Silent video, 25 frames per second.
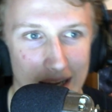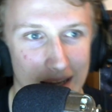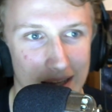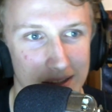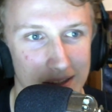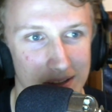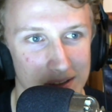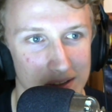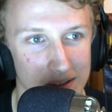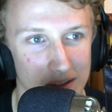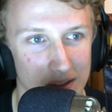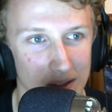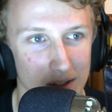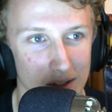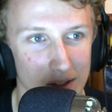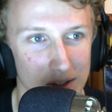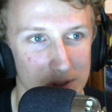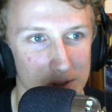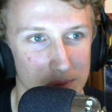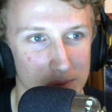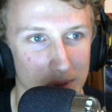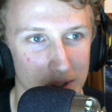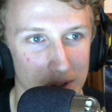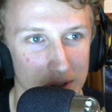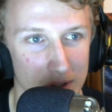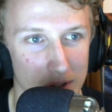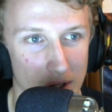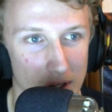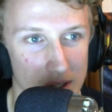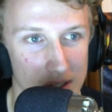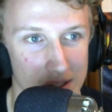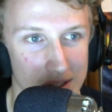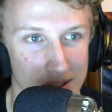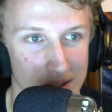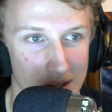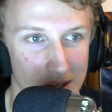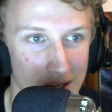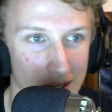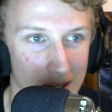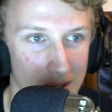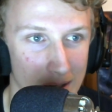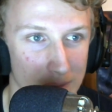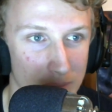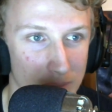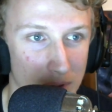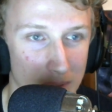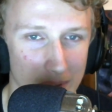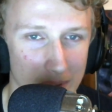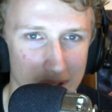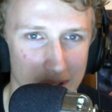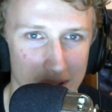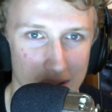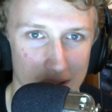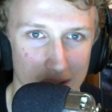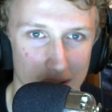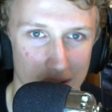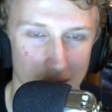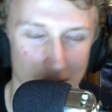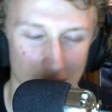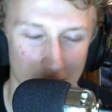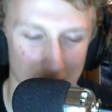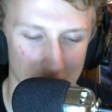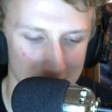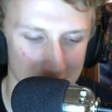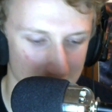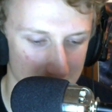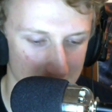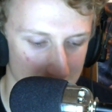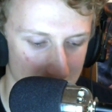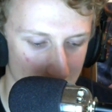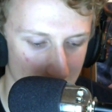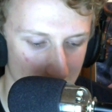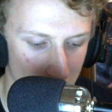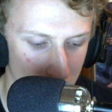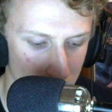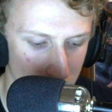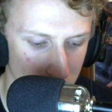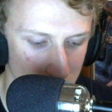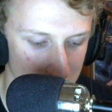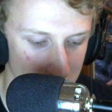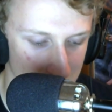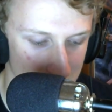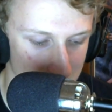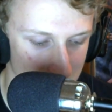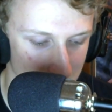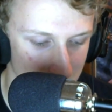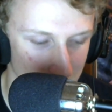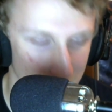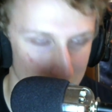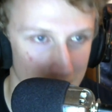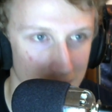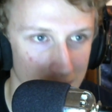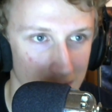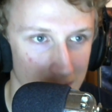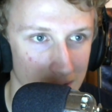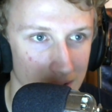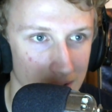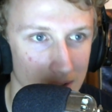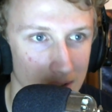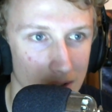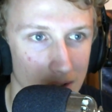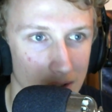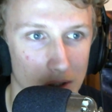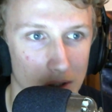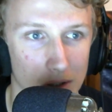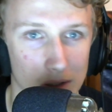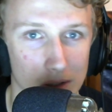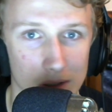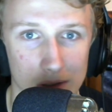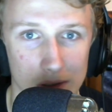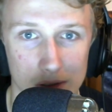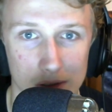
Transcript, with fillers: And yeah. the last one is uh, probably the I'd say the oldest of the lot.